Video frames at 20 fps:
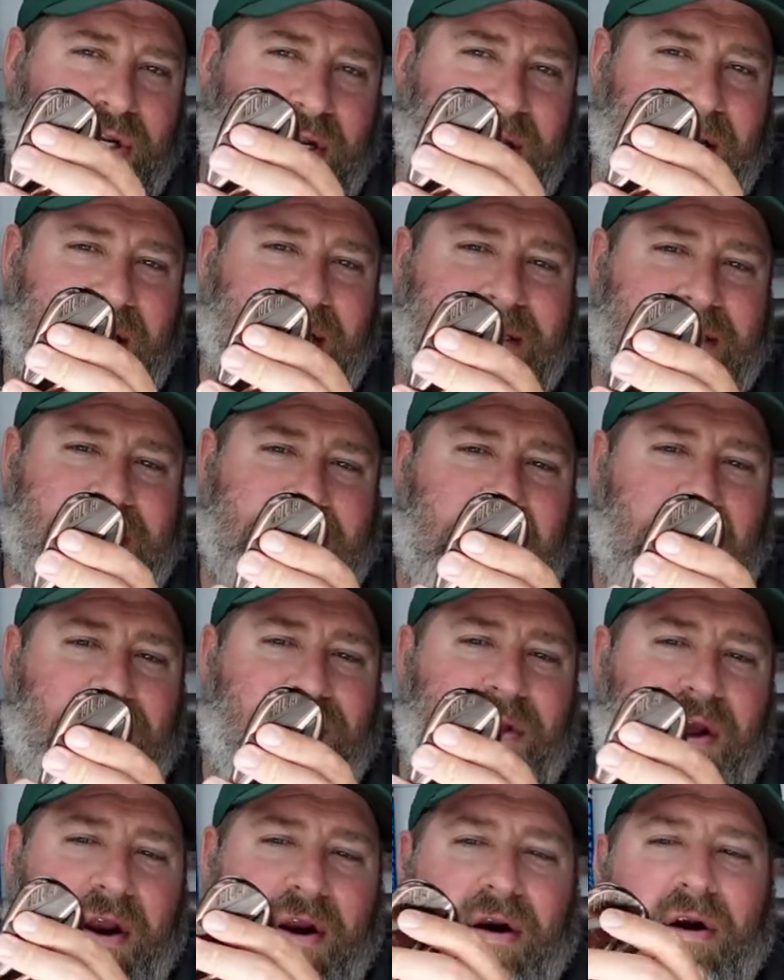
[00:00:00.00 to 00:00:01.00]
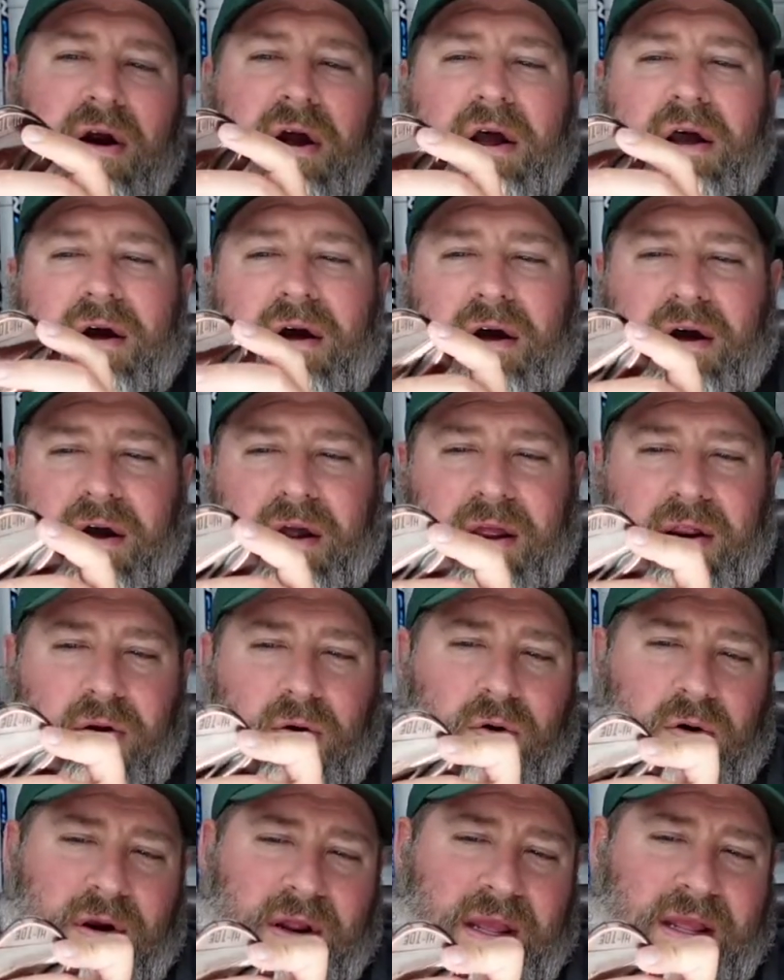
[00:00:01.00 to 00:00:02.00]
it inside there in
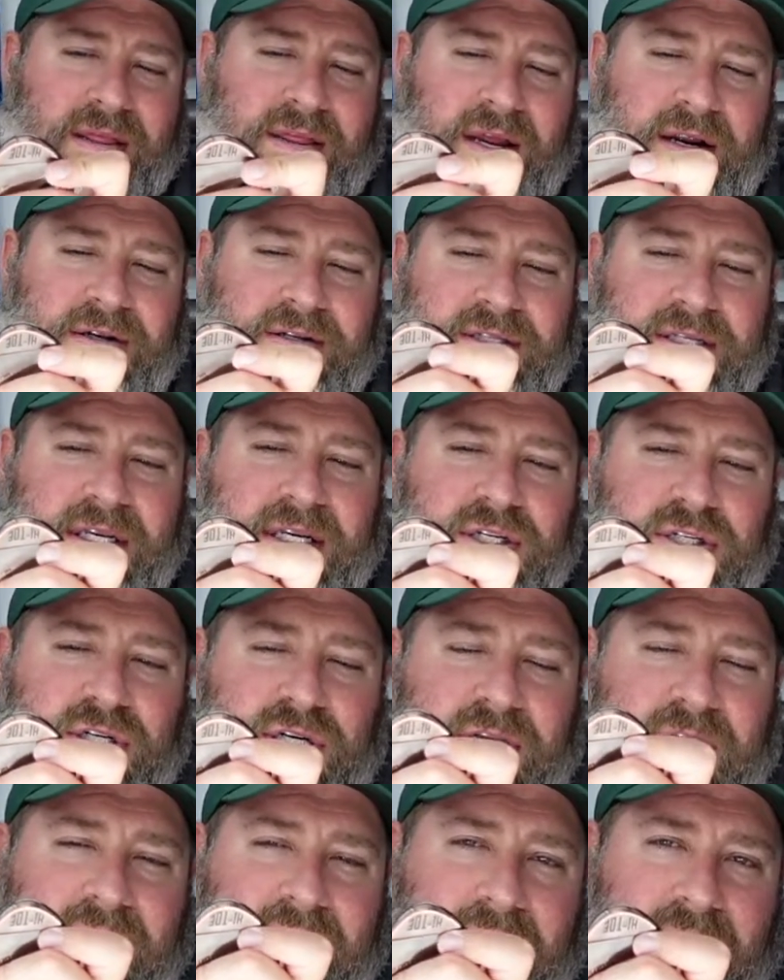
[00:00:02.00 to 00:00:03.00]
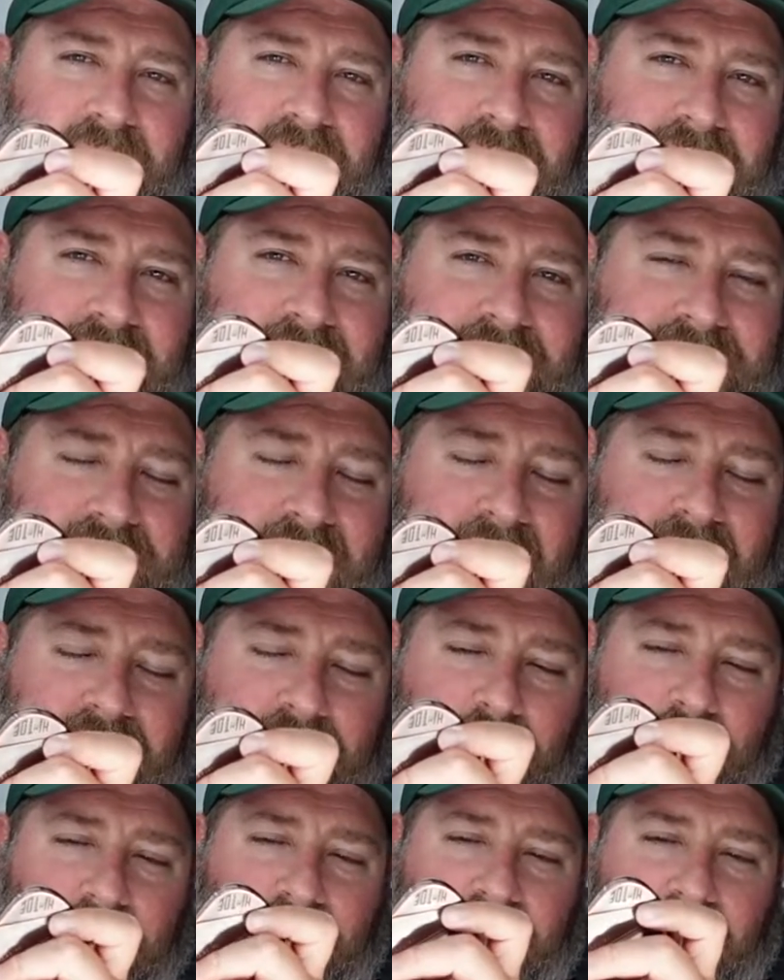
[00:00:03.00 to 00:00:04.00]
order to get their CG
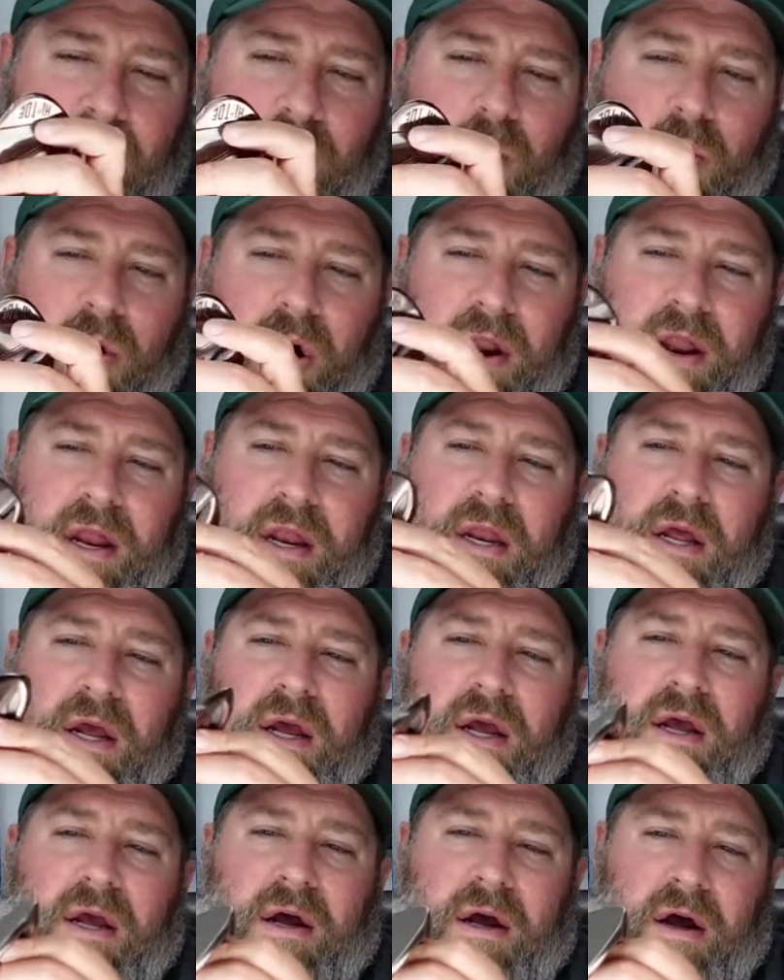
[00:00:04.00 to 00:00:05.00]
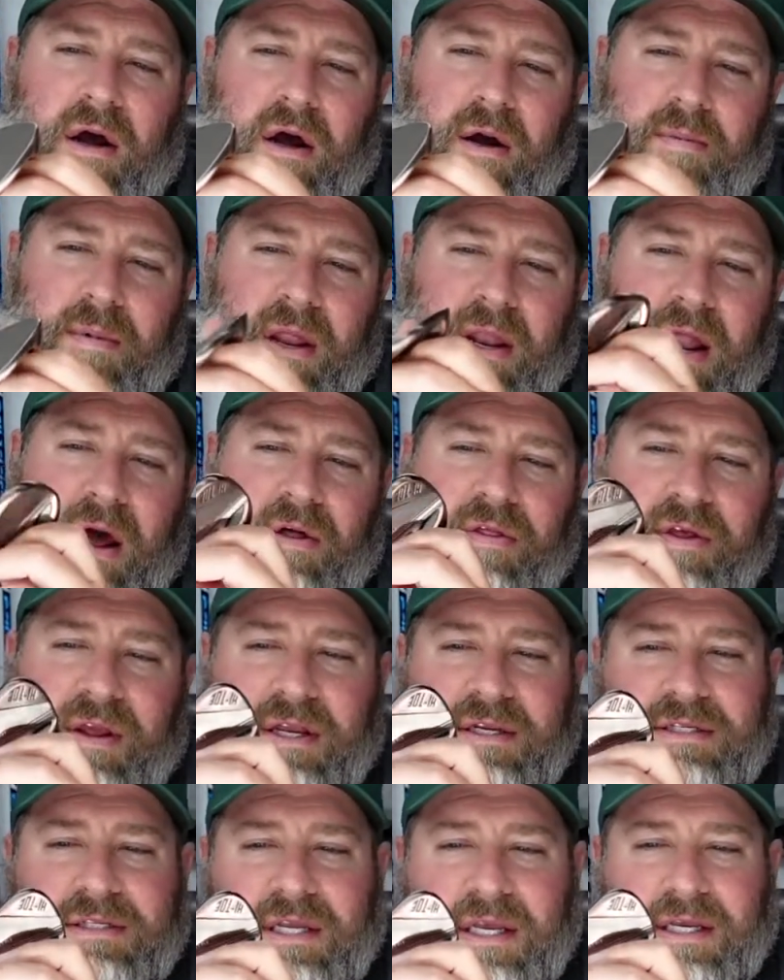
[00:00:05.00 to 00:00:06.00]
exactly where they want it. And now
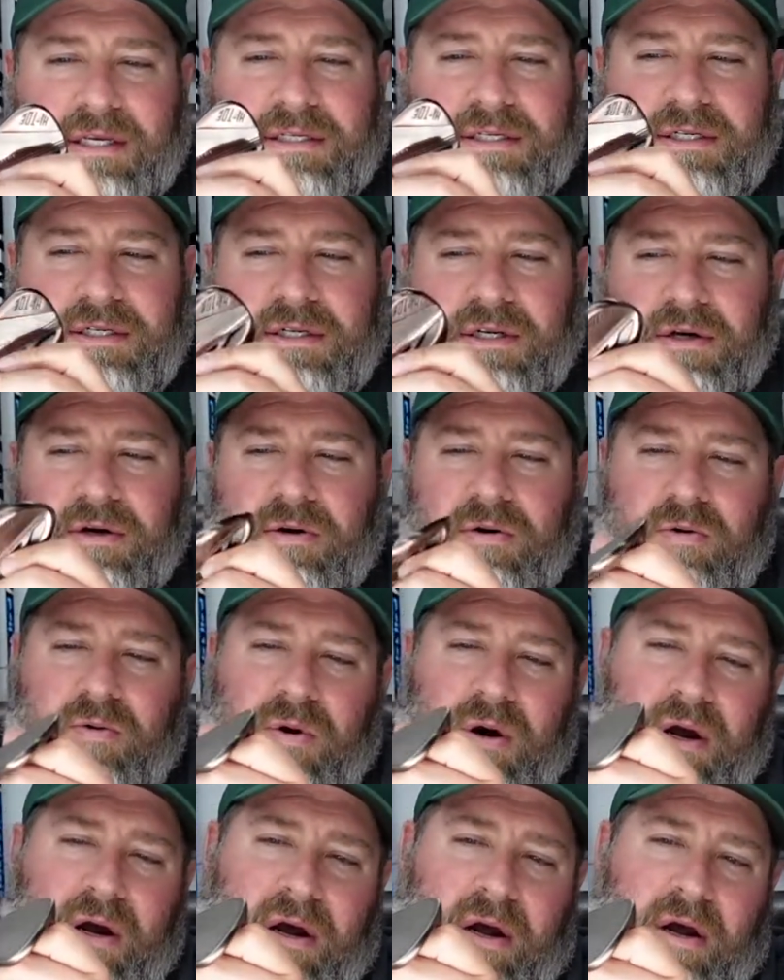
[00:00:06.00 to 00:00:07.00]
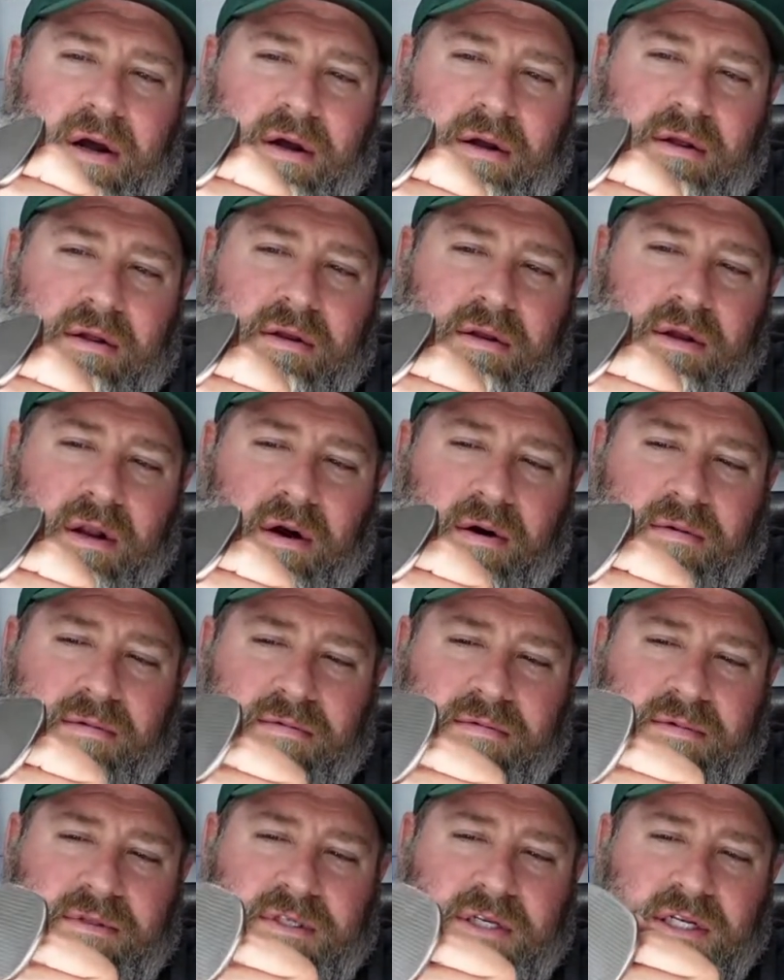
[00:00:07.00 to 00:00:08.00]
these things do,
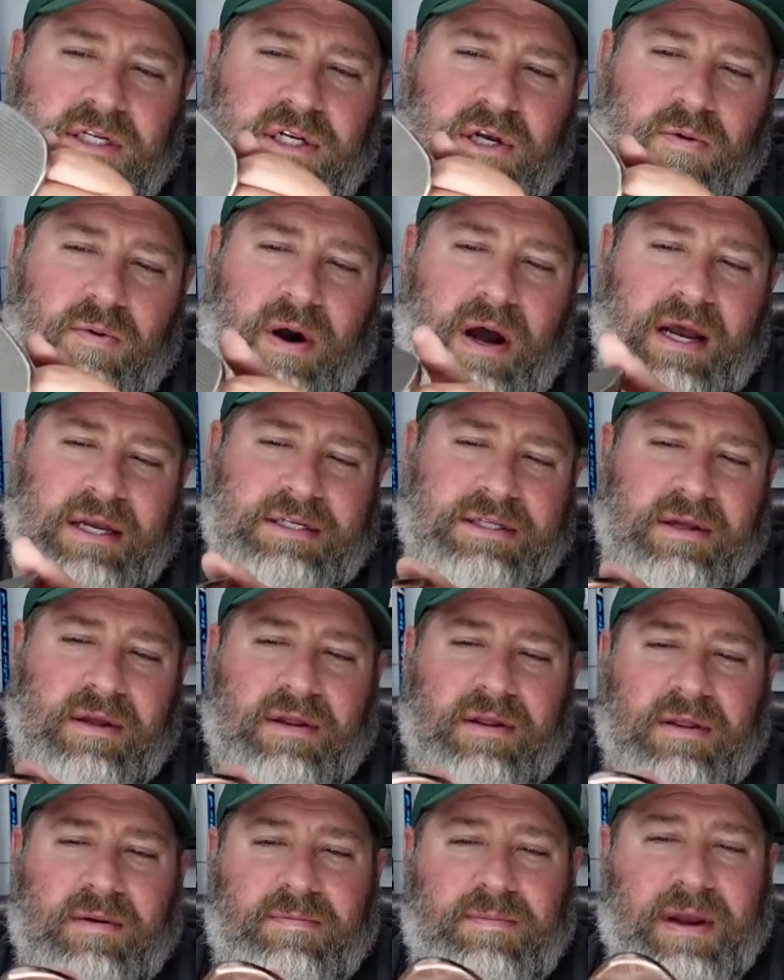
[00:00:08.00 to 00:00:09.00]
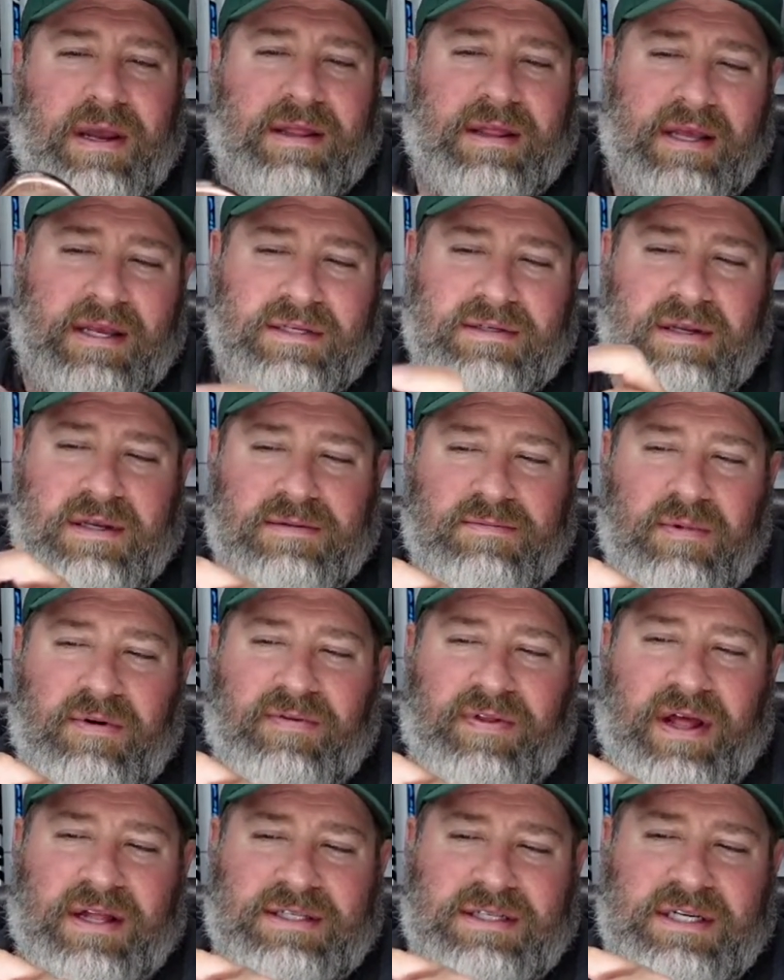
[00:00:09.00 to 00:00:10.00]
CG wise, the big thing is
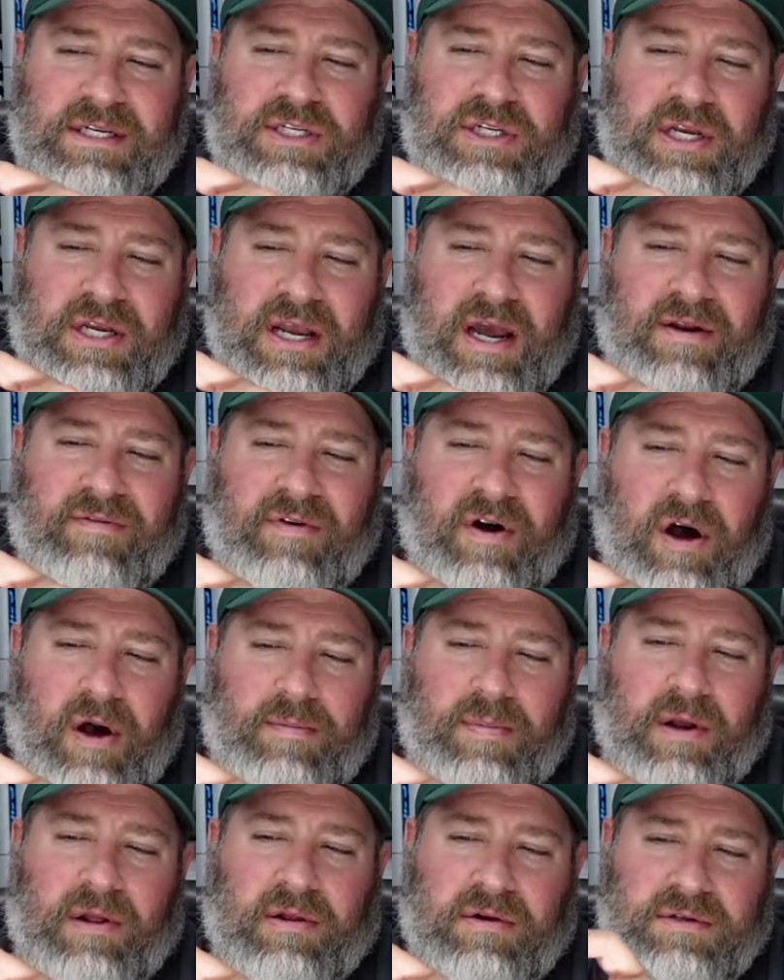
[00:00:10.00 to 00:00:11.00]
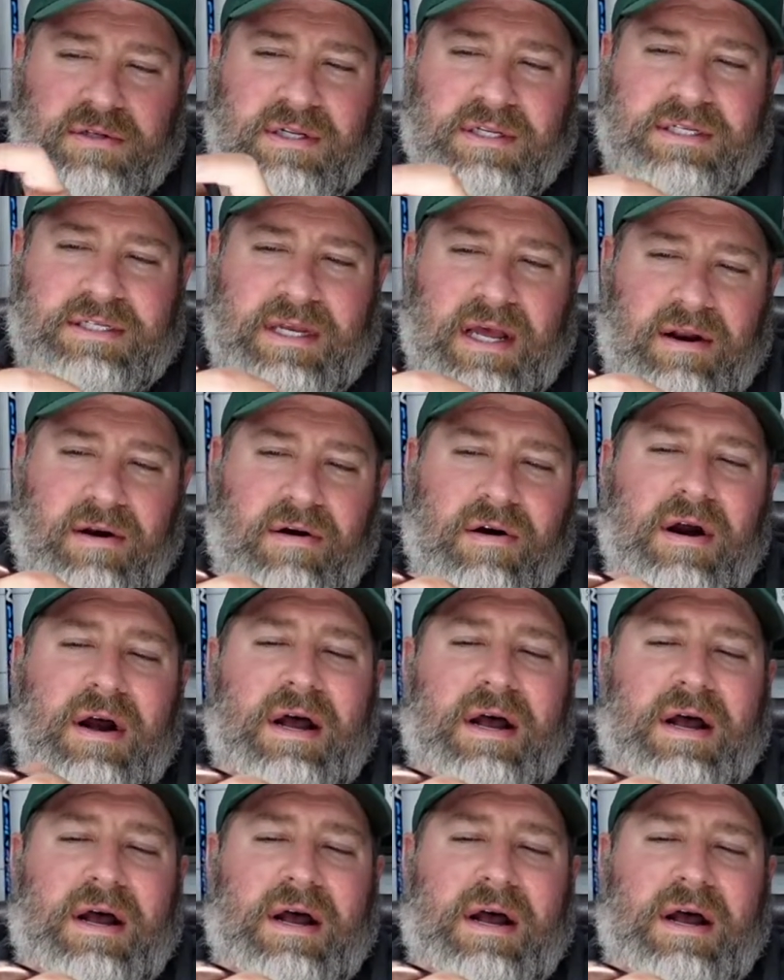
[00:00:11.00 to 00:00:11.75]
moving that CG kind of up and closer to center.